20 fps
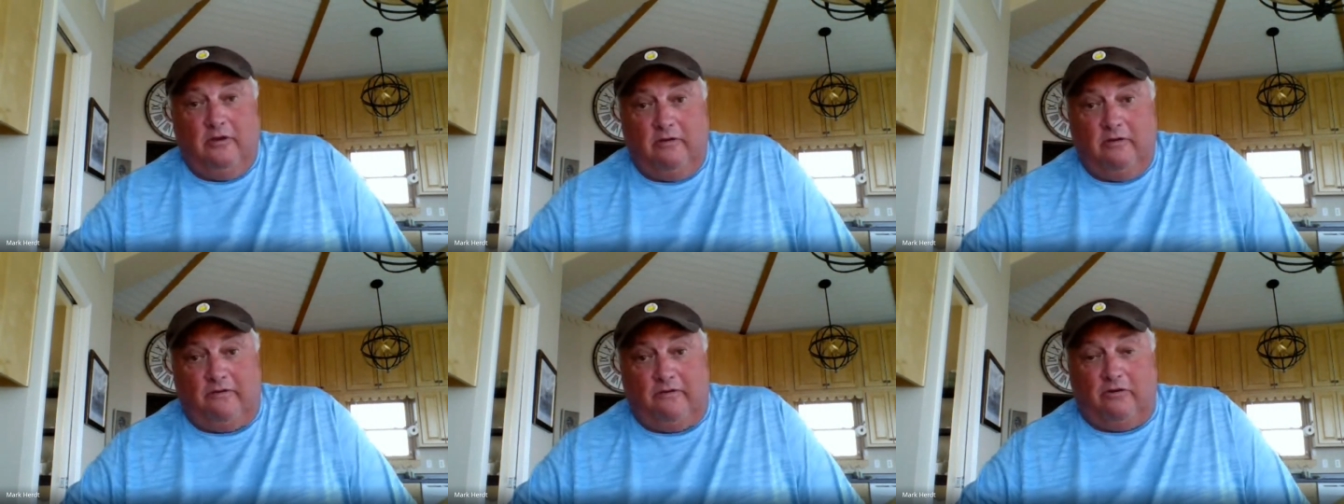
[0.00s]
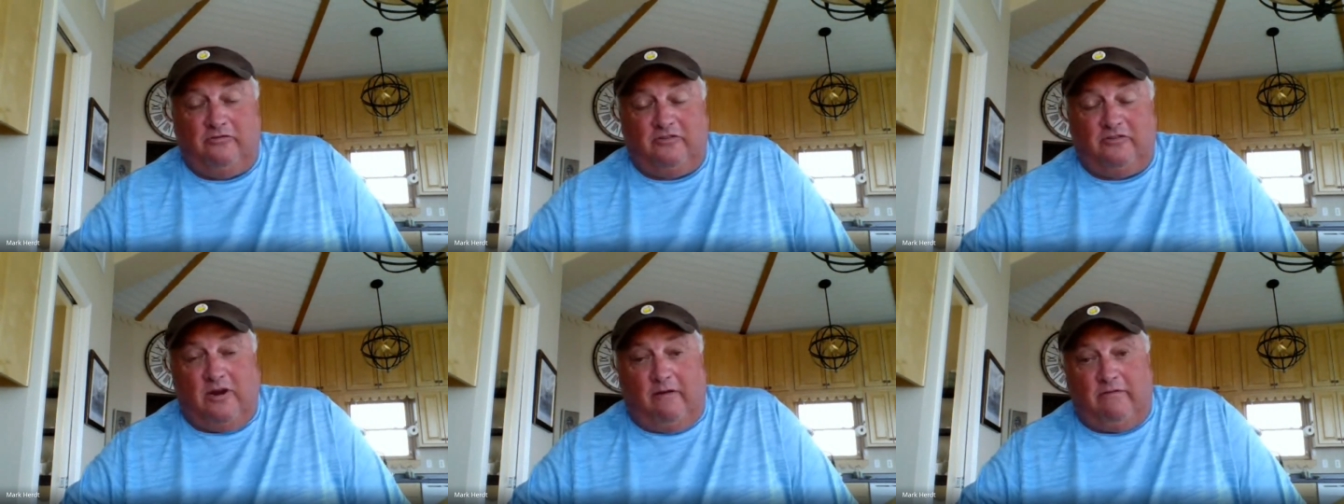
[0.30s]

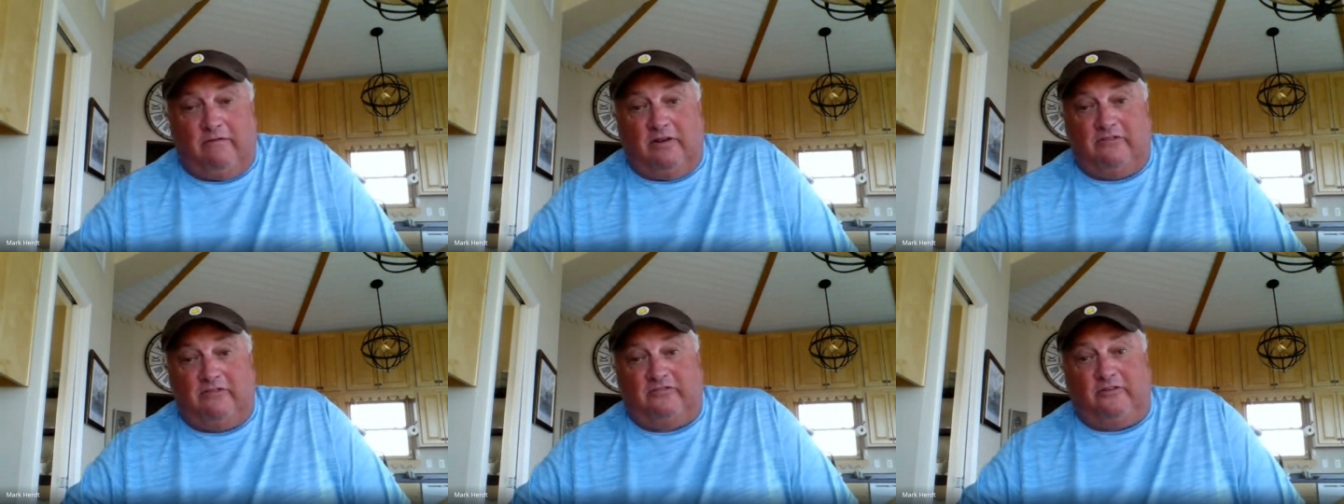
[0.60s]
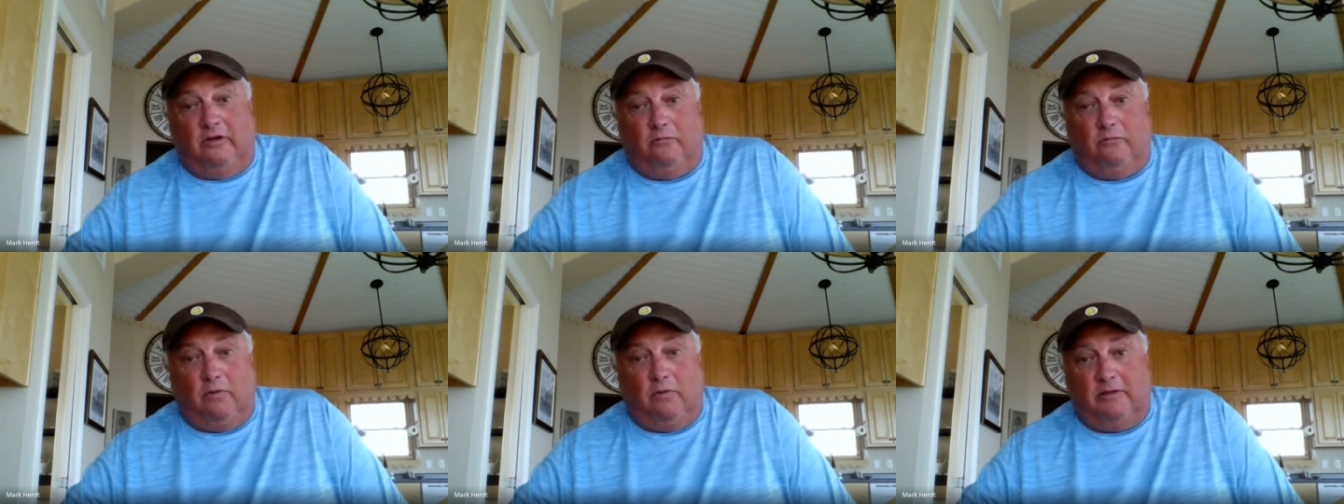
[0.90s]
version of it is
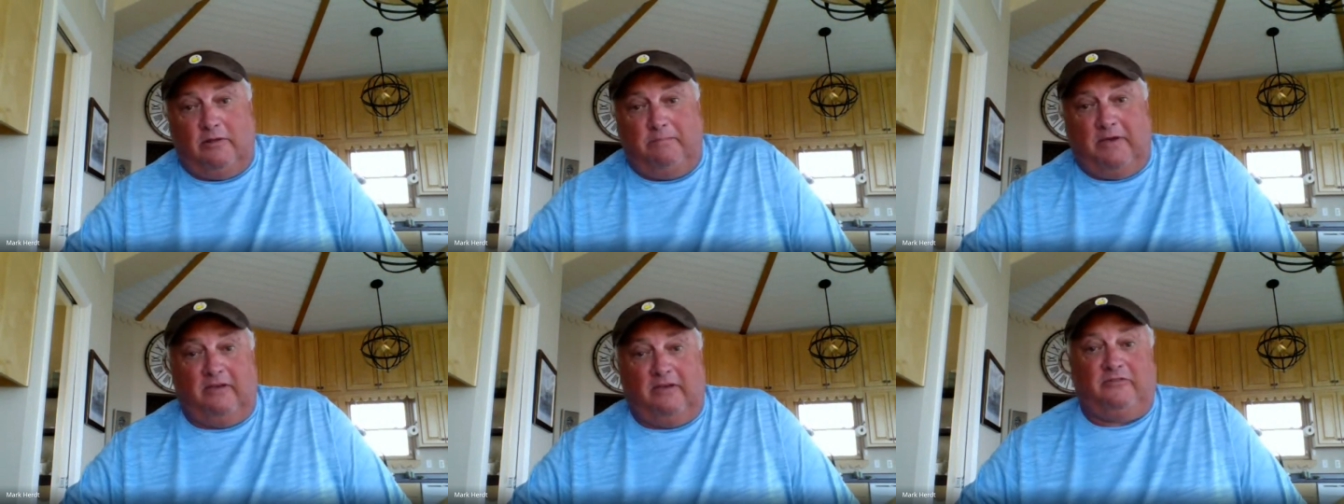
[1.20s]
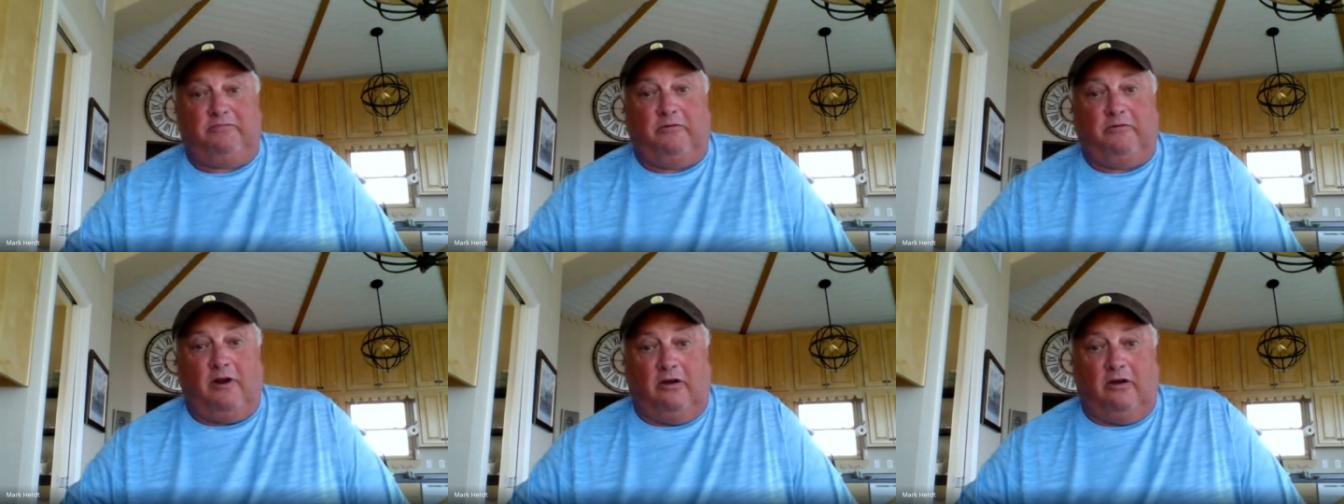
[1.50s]
still one of the
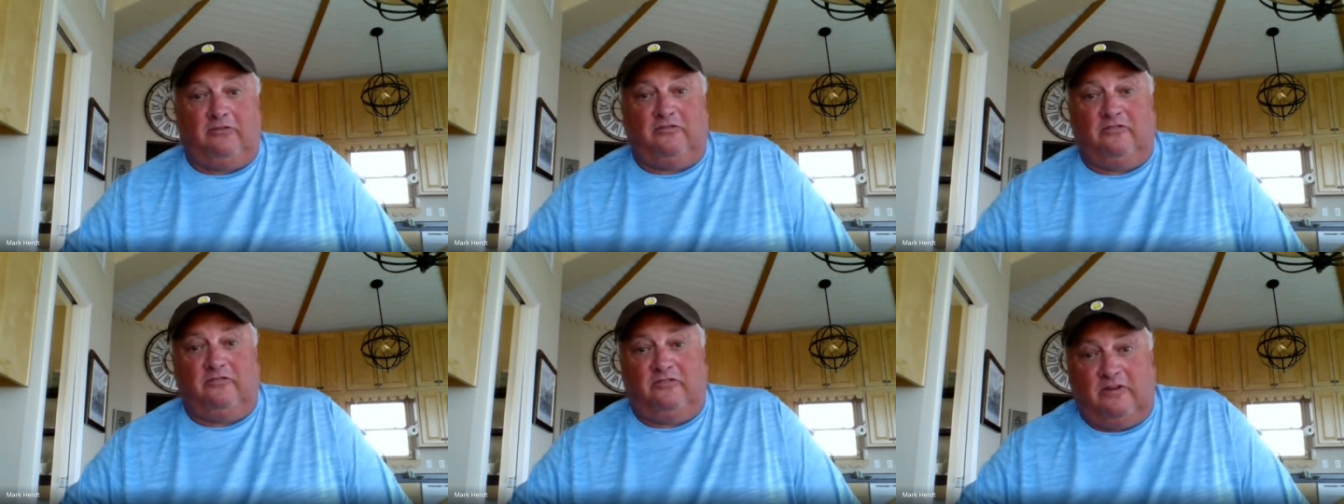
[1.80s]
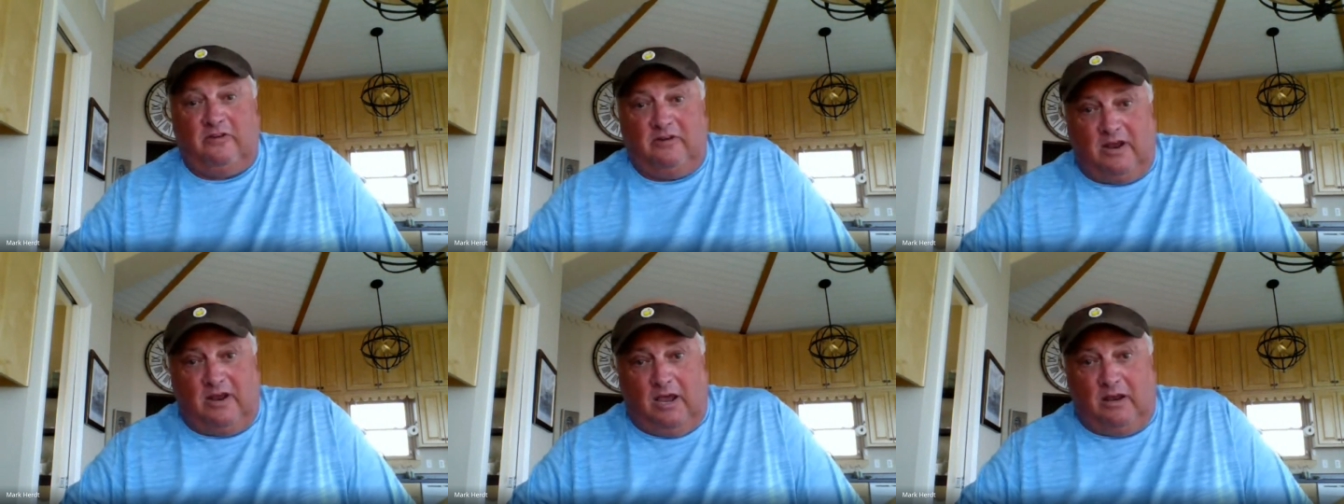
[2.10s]
biggest productions
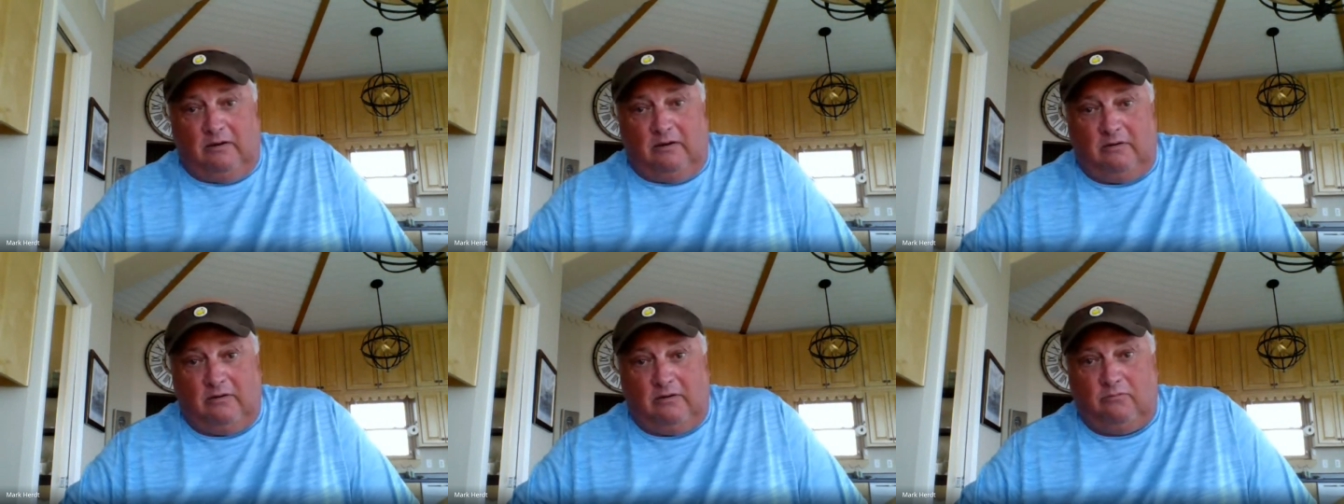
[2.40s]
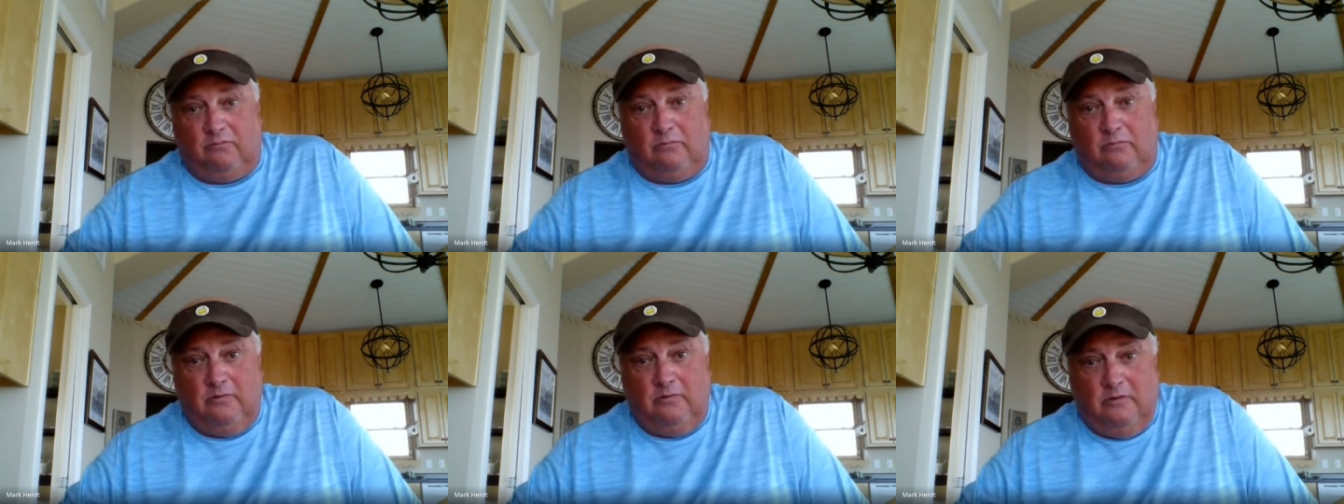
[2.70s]
in, in